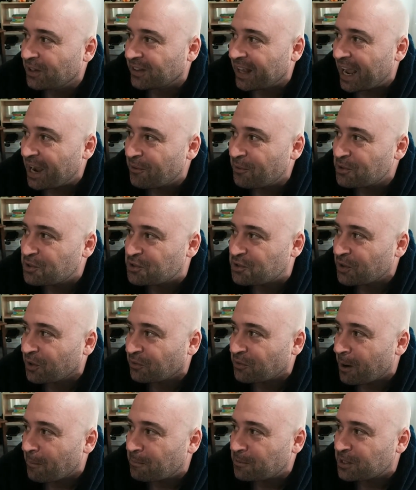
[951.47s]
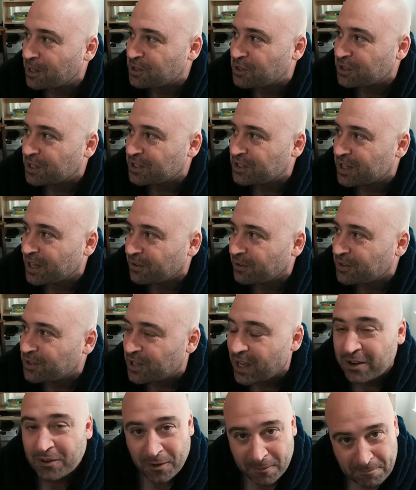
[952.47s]
language drill repetition, et
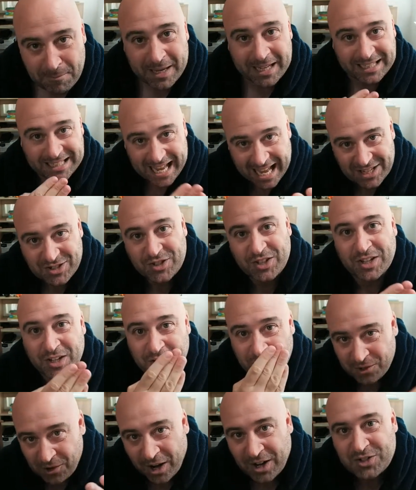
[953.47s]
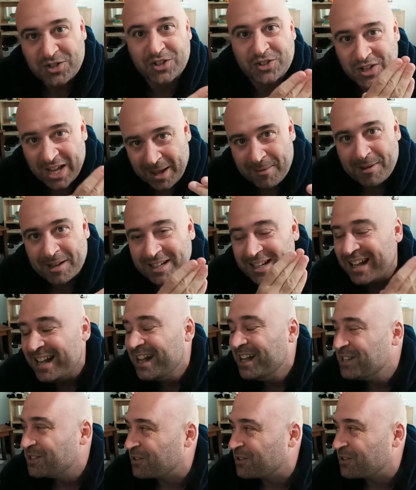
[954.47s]
cetera, and being tested and cross-examined.